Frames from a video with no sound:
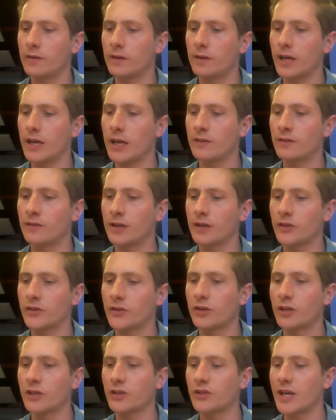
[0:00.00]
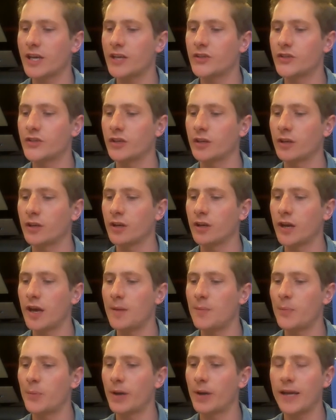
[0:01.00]

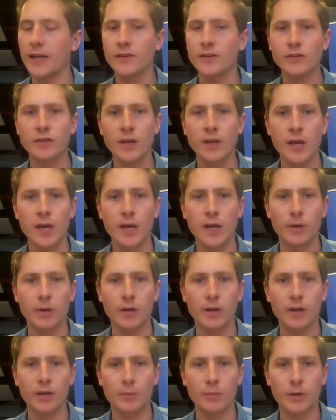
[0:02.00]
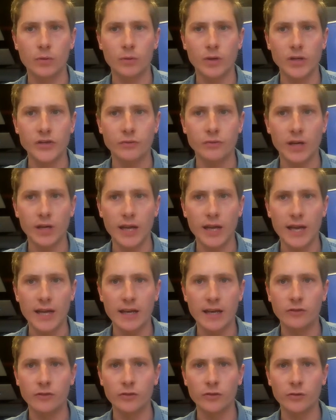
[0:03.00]
internationalization plans, but a question
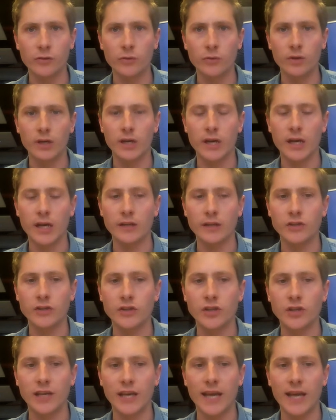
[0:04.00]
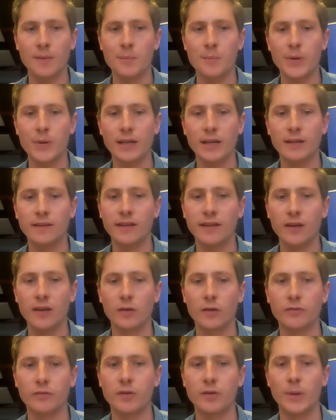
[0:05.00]
related to the scalability
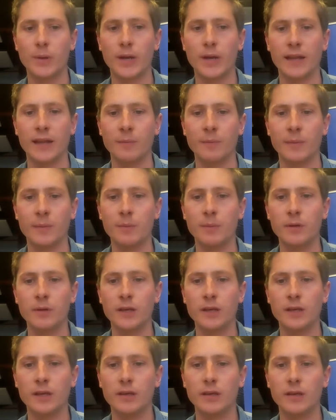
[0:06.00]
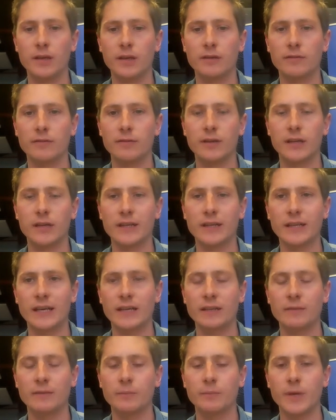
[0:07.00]
of the plan. Maybe
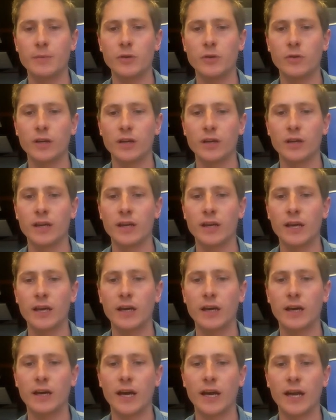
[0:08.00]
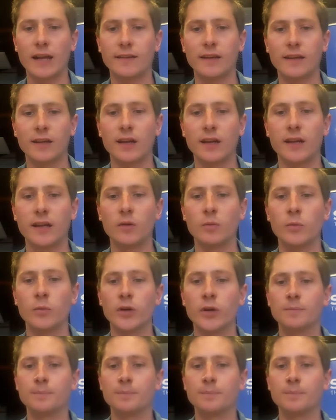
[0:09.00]
you can highlight that a little more.